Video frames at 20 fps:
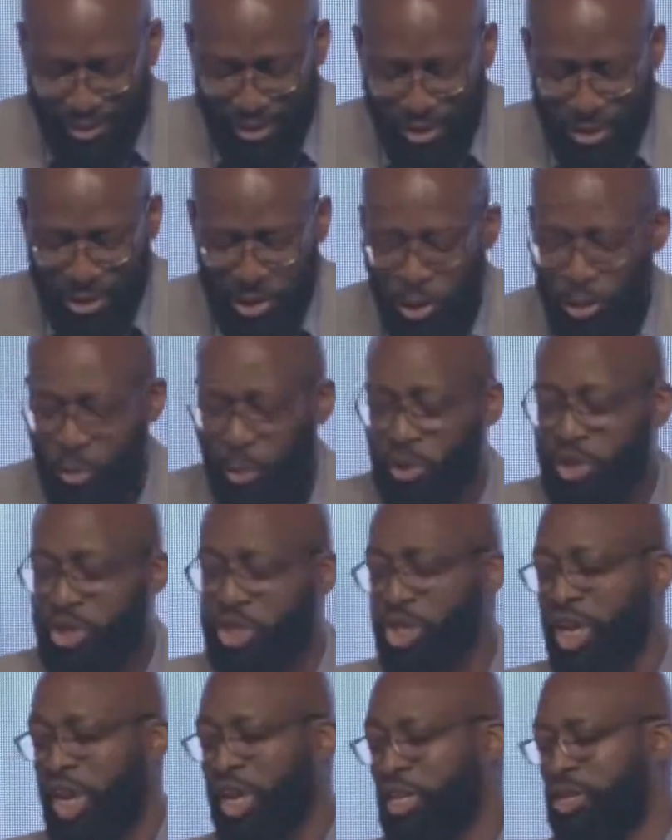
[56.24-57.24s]
You will
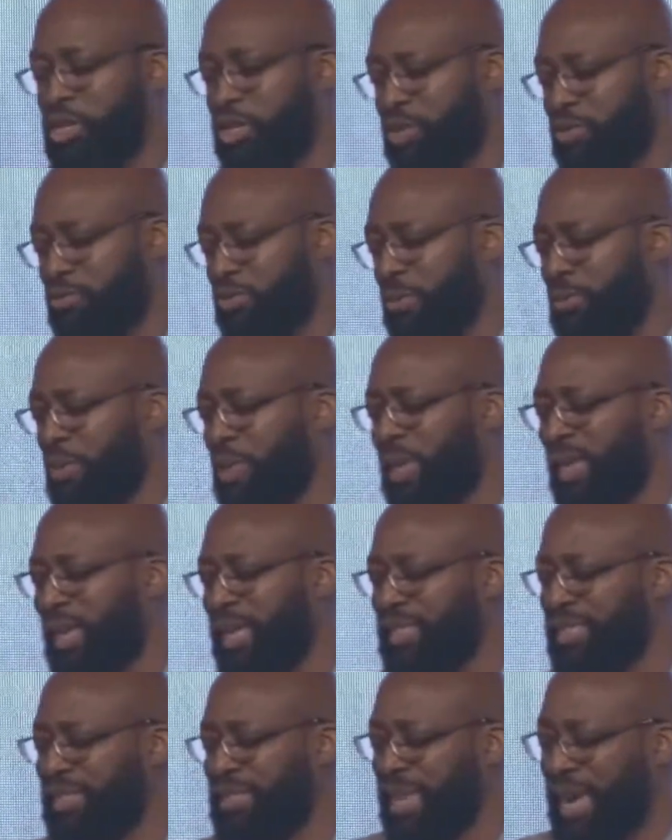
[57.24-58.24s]
change us from the
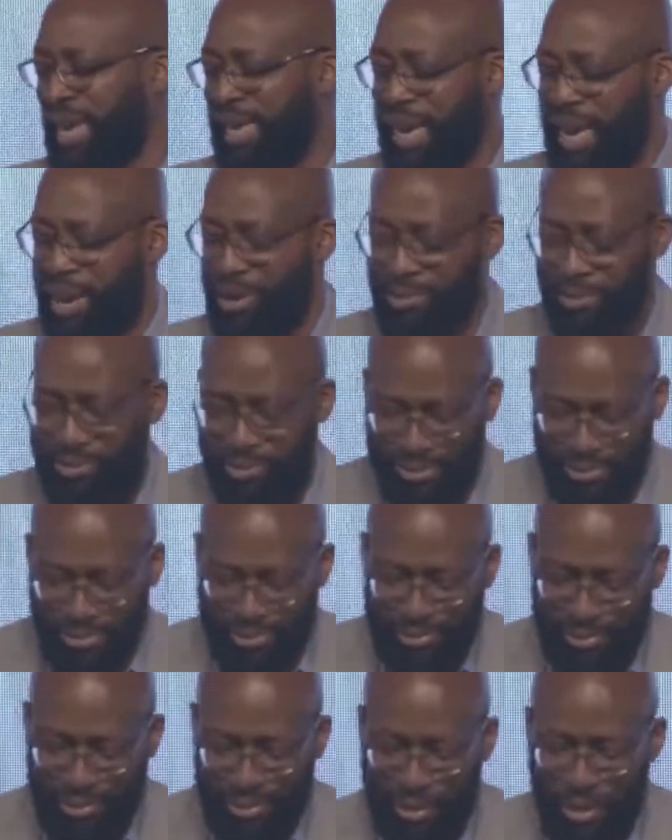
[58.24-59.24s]
inside out.
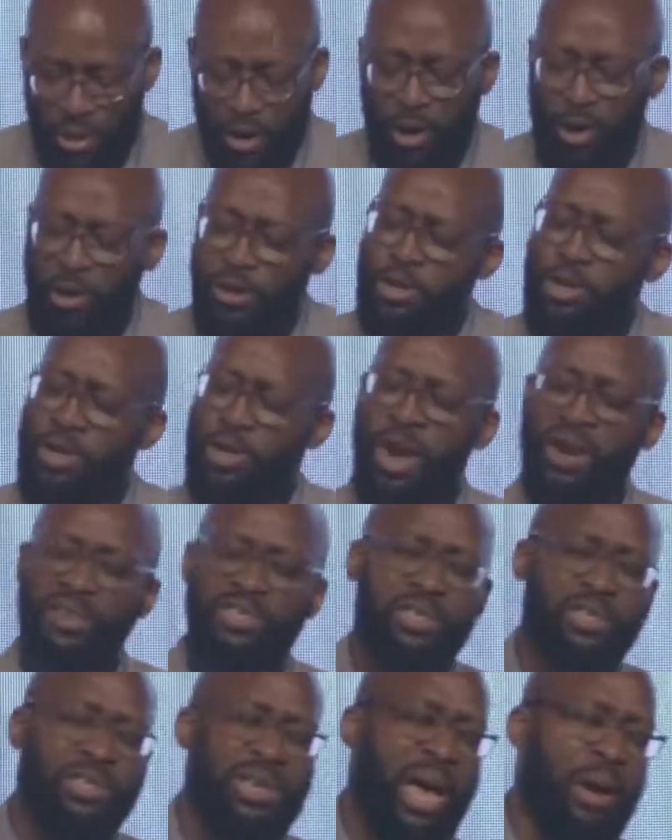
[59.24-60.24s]
Not
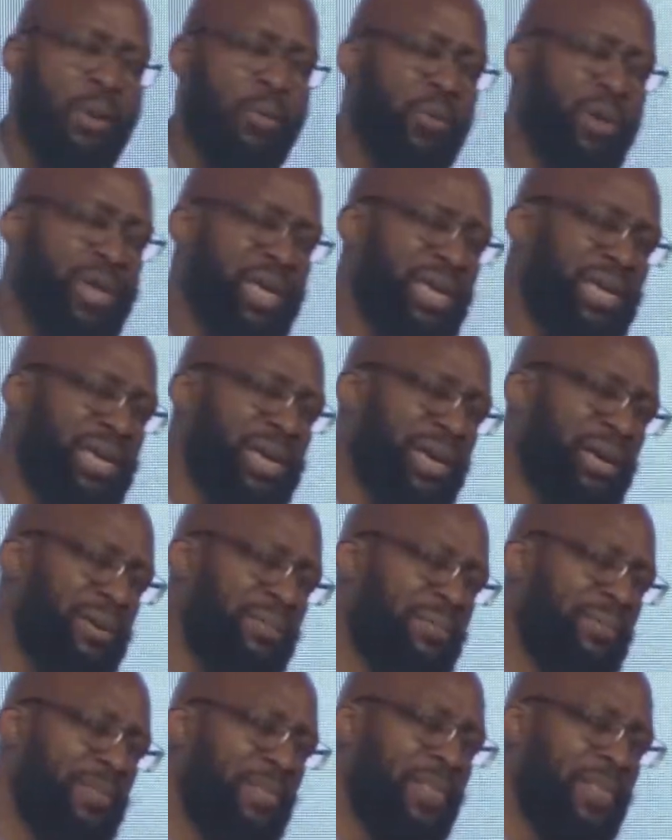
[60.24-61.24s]
so that we can